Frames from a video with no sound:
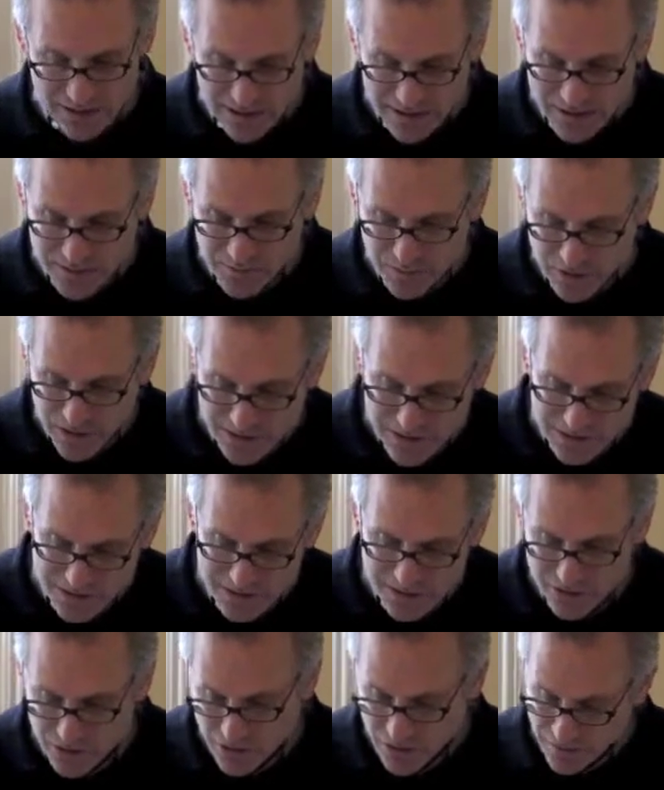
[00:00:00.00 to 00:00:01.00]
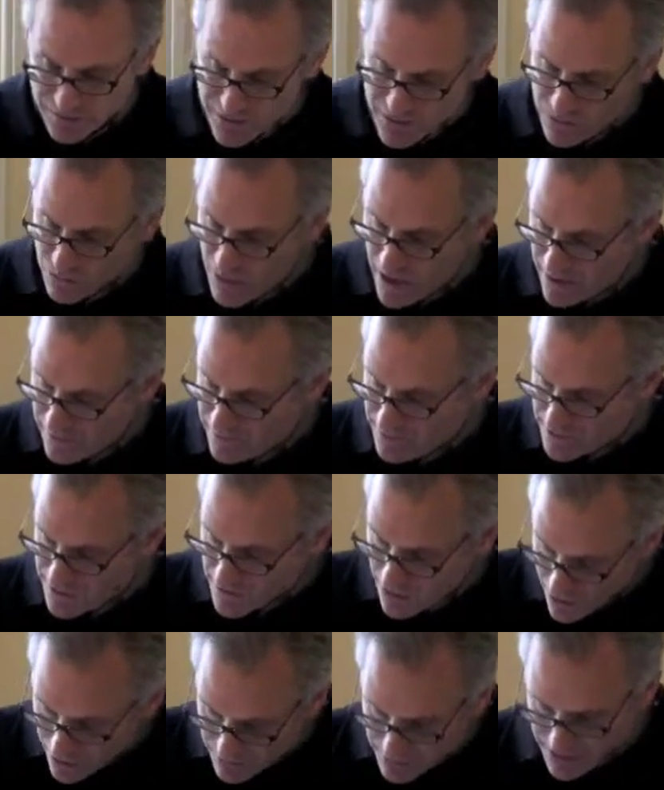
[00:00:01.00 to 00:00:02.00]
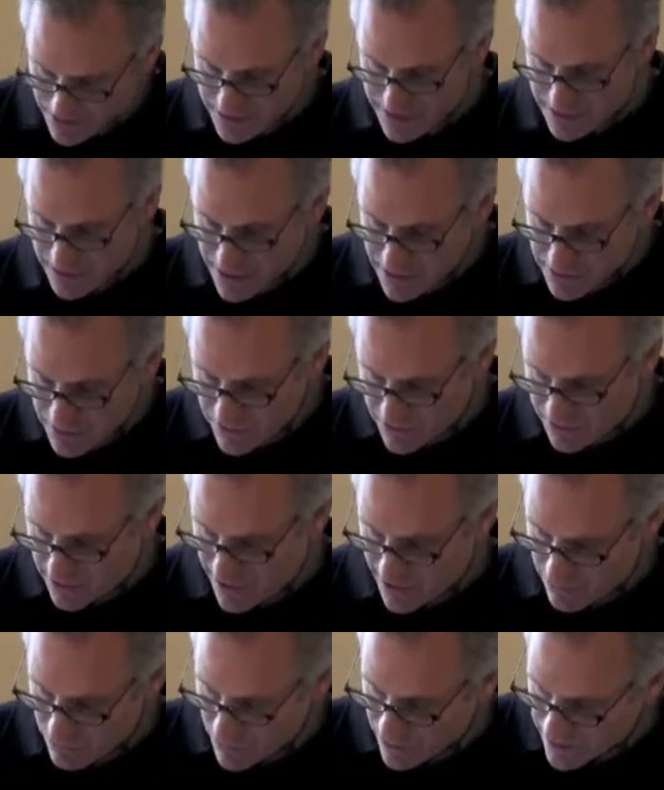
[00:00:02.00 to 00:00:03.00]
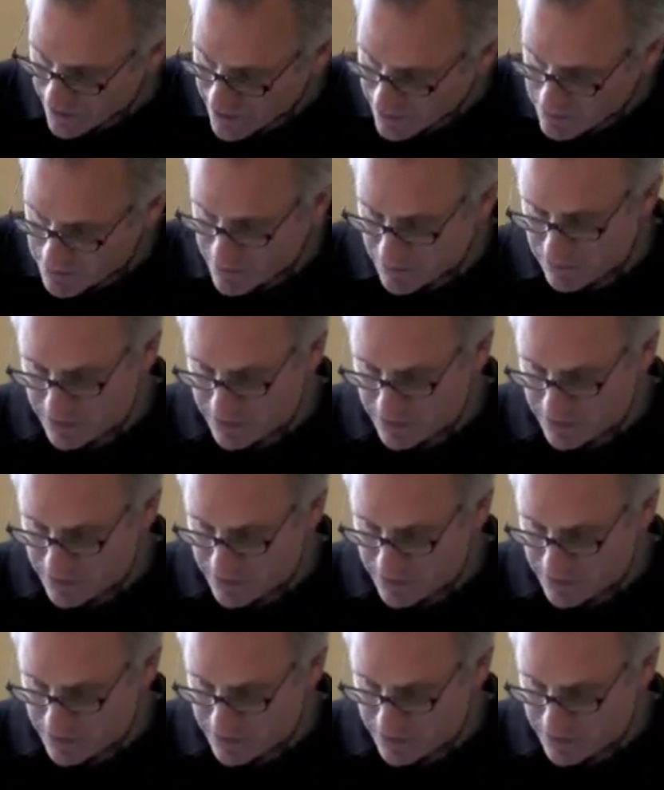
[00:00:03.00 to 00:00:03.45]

Its presence served as a way for Starbucks to communicate what it